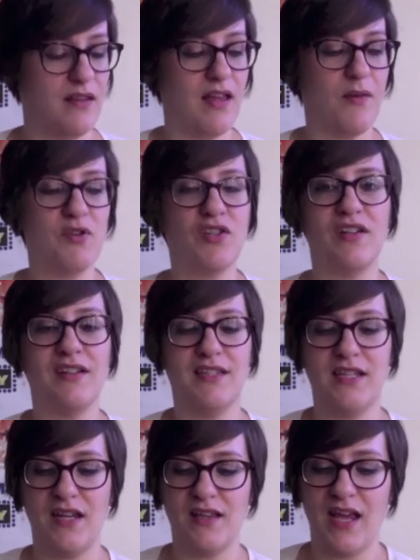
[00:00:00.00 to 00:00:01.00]
wish you could
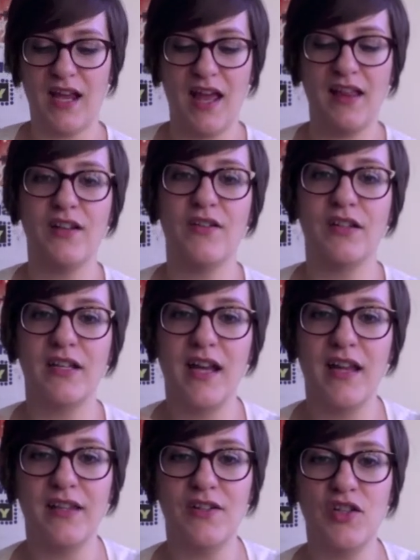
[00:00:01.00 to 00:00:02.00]
see,
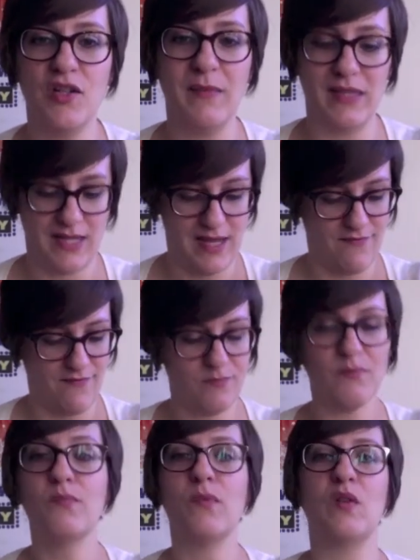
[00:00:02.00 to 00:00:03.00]
I legitimately have
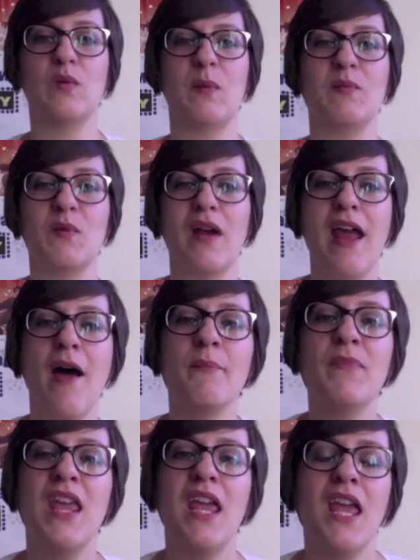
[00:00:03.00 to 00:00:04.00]
goosebumps right
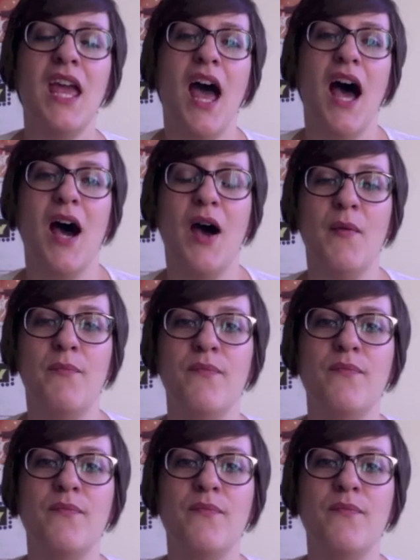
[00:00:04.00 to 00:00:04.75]
now.